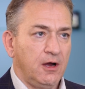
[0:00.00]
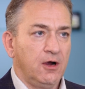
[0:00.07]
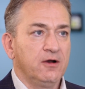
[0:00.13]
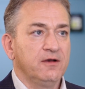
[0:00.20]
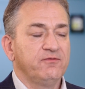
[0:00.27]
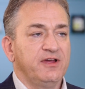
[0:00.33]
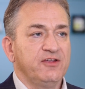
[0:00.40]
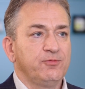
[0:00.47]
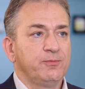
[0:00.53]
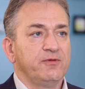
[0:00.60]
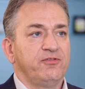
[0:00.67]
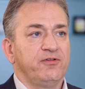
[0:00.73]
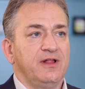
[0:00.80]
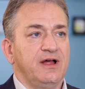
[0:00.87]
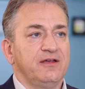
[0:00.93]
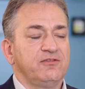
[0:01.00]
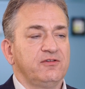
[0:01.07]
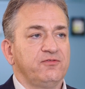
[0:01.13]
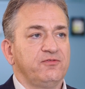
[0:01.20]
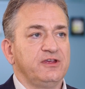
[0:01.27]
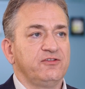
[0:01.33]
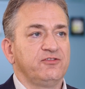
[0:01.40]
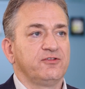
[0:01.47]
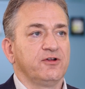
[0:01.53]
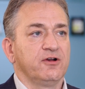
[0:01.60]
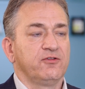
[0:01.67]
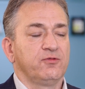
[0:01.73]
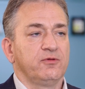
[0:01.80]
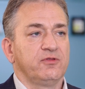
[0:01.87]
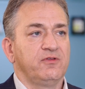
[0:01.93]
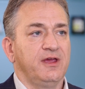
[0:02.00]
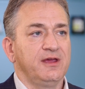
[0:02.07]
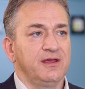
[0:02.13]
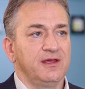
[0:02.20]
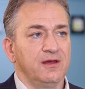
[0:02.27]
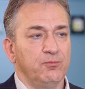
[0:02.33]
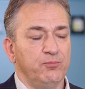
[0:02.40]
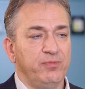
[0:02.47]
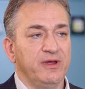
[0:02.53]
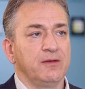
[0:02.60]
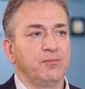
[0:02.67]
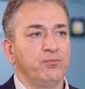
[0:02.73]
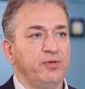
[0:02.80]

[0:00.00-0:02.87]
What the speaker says: Our investment philosophy starts with taking a big